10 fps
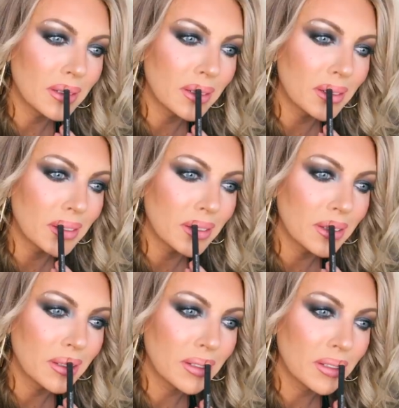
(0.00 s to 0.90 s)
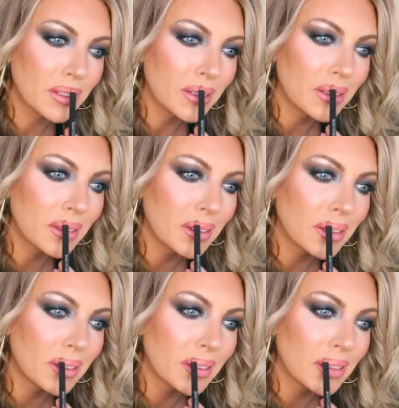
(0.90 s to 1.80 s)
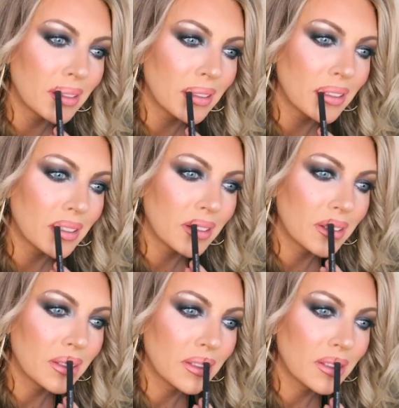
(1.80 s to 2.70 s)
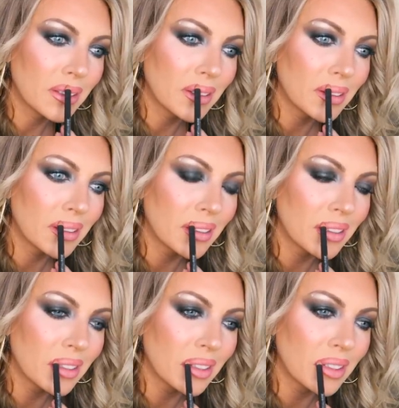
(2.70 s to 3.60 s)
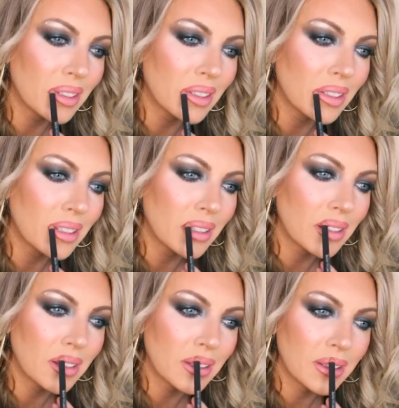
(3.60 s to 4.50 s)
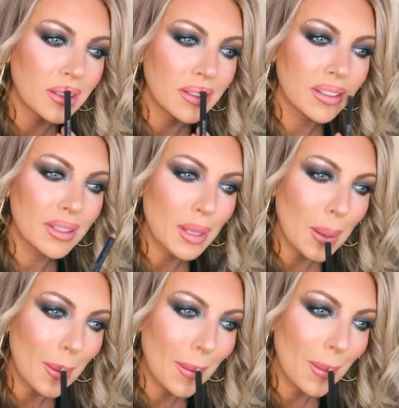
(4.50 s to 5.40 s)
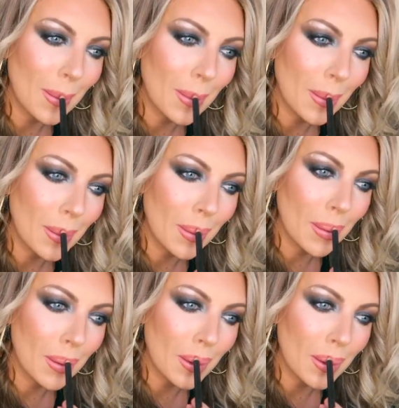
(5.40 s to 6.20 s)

[no speech]